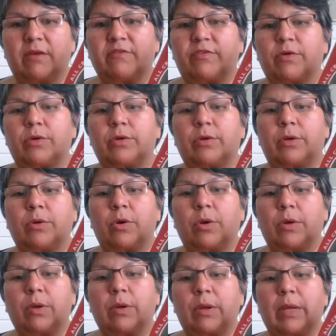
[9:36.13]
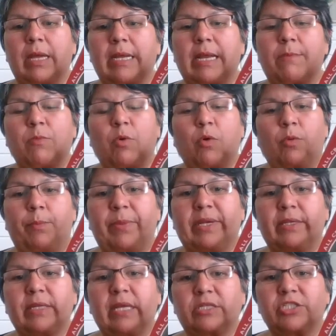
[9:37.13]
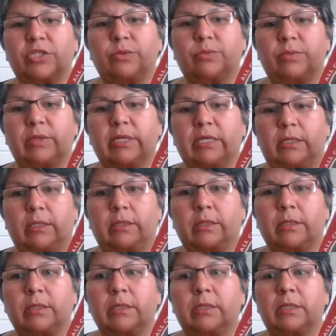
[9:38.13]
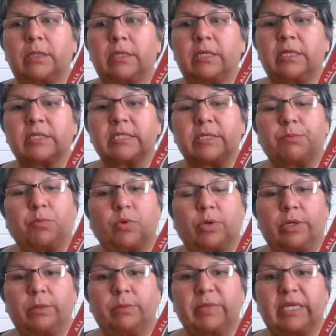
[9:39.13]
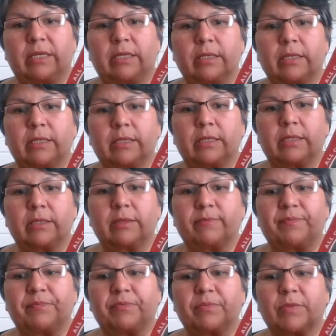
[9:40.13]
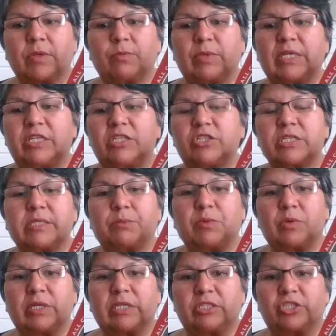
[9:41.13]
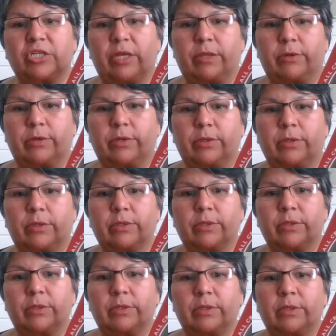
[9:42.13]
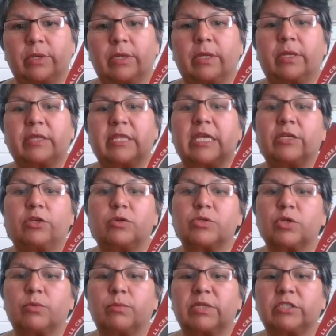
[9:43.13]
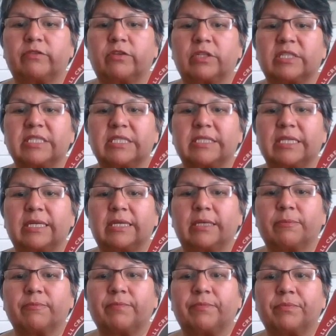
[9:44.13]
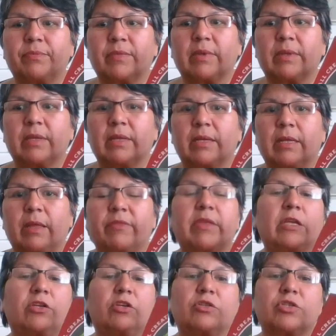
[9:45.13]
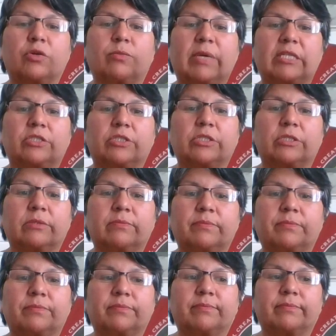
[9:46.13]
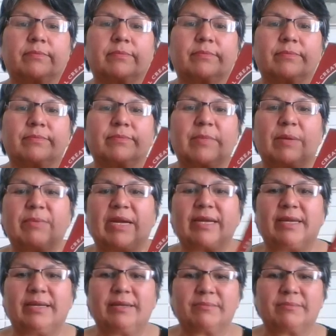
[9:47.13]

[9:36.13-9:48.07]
and I'm hoping that you will support me. We need to support each other. Thank you so much for listening. Thank you so much. Bye-bye.